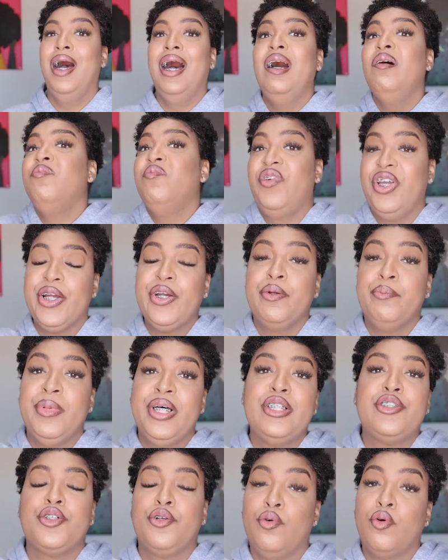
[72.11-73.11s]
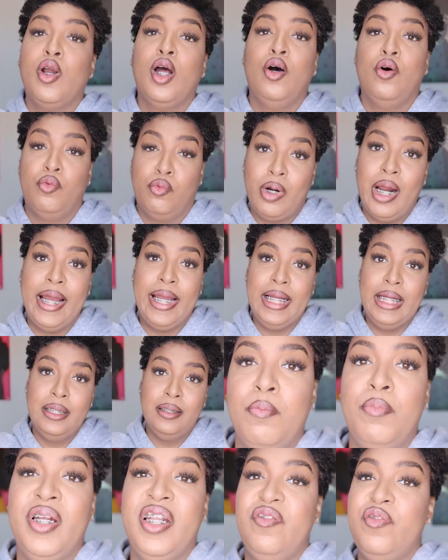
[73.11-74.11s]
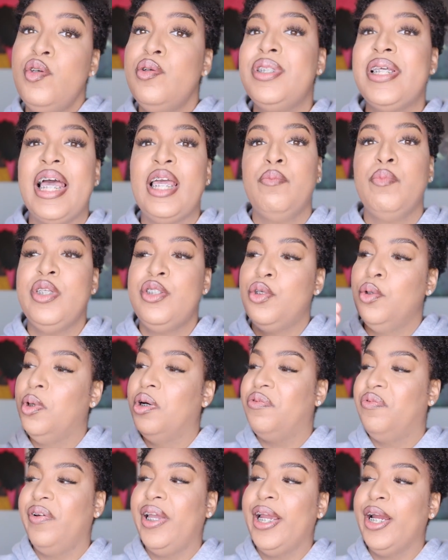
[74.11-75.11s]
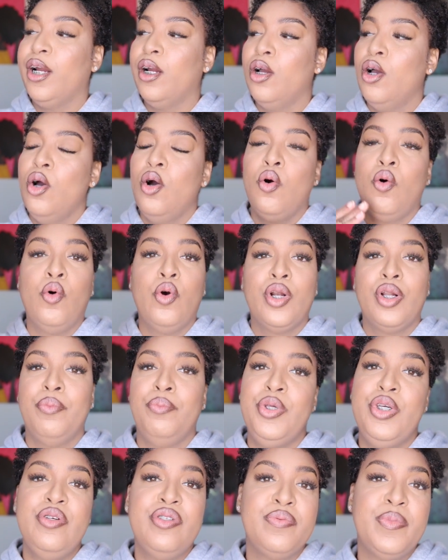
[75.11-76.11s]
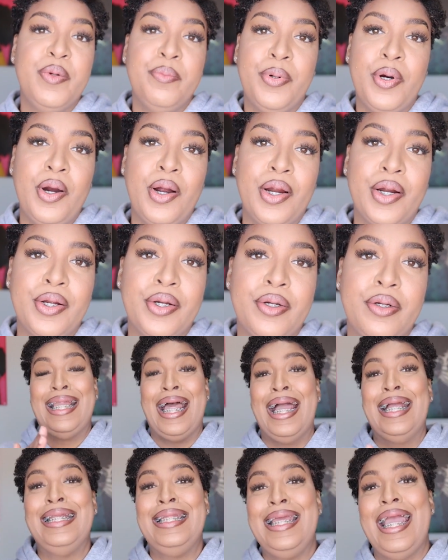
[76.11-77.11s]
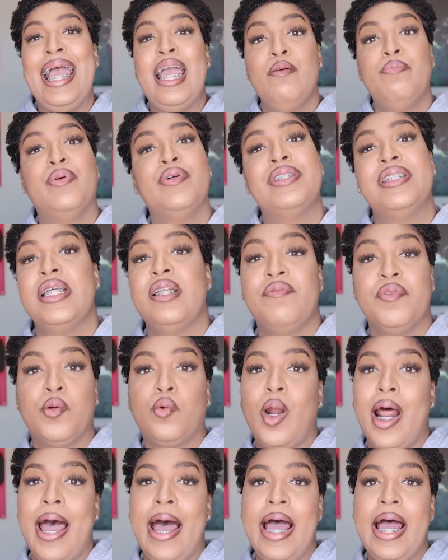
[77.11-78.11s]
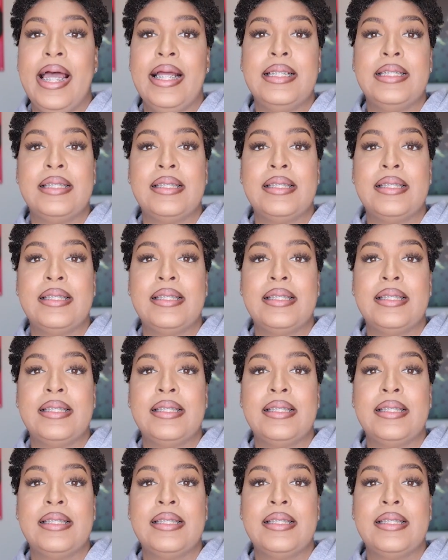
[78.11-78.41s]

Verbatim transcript: I'm very much grown, right? But if you take me to a fair or an amusement park, 98% of the rides,